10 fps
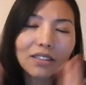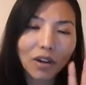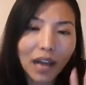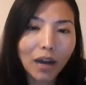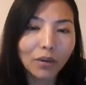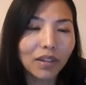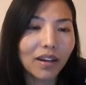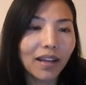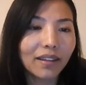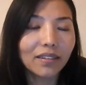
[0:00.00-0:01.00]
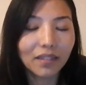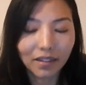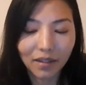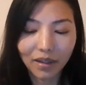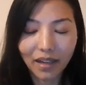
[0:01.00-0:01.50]
not out there like
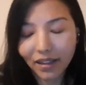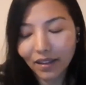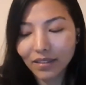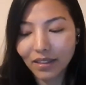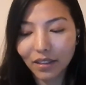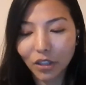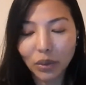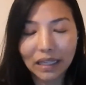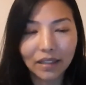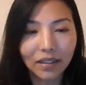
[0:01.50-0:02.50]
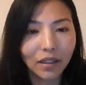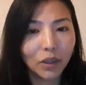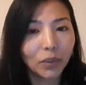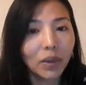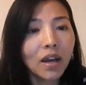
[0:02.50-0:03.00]
it's in the UK and the
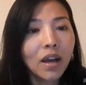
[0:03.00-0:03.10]
EU.